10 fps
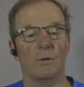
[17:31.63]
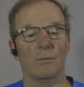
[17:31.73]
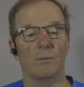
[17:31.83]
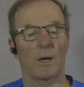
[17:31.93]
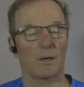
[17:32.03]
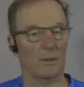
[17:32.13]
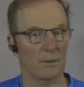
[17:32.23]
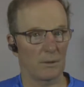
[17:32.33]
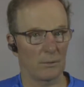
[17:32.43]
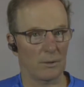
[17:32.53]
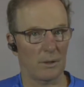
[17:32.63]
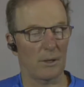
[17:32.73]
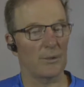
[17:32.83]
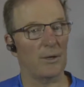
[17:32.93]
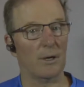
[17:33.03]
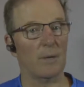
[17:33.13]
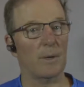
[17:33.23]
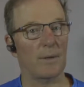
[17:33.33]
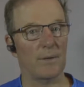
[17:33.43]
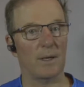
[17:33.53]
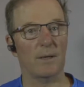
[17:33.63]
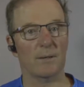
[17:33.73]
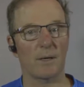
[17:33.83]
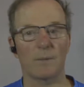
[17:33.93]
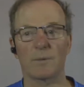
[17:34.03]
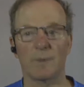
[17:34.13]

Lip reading: Mark, and Luke all talk about the end times,